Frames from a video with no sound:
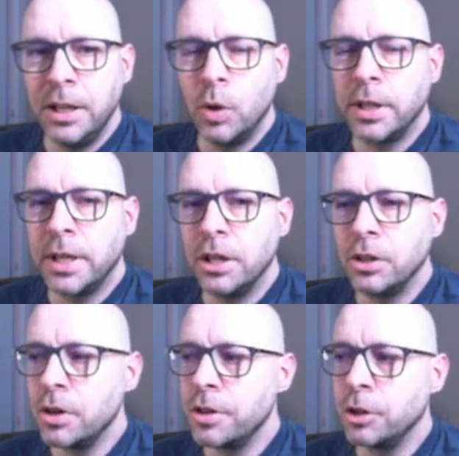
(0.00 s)
what
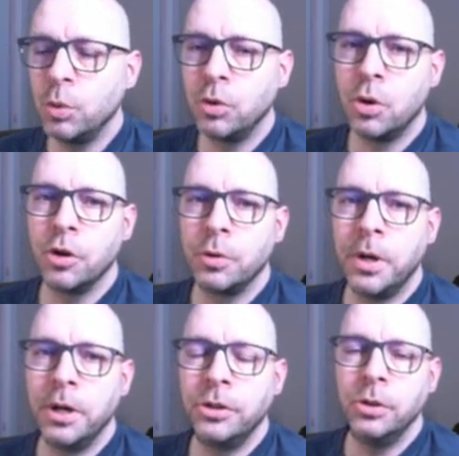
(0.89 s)
character this would
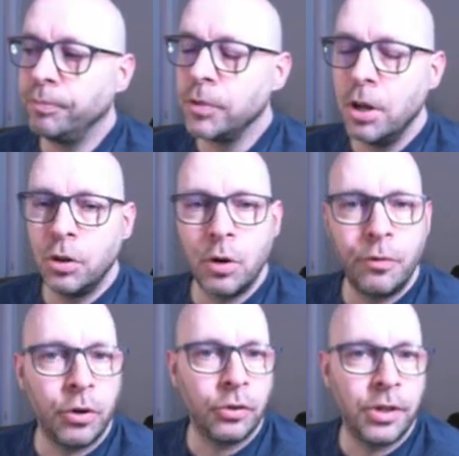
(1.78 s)
correspond to. So
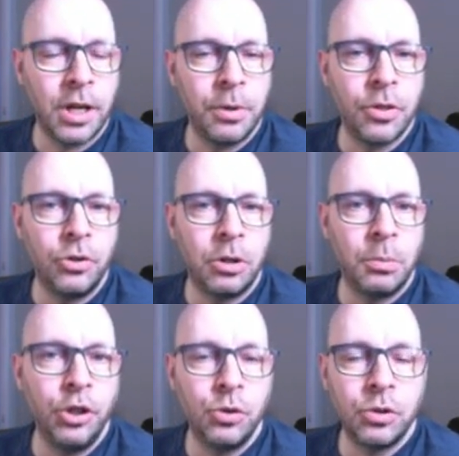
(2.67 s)
for example, the
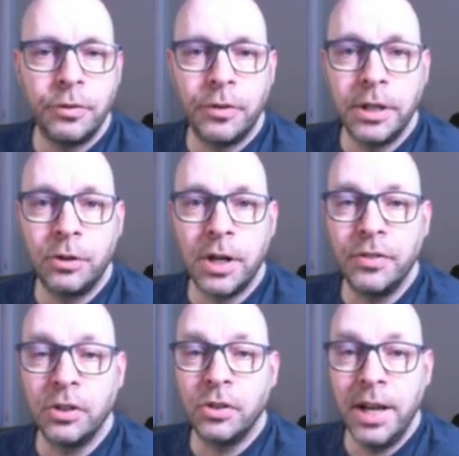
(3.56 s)
normal user-defined
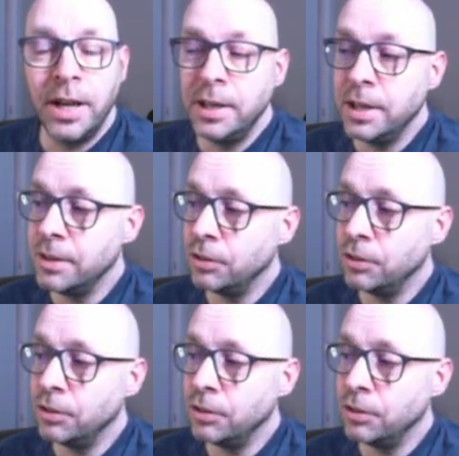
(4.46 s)
graphics A in this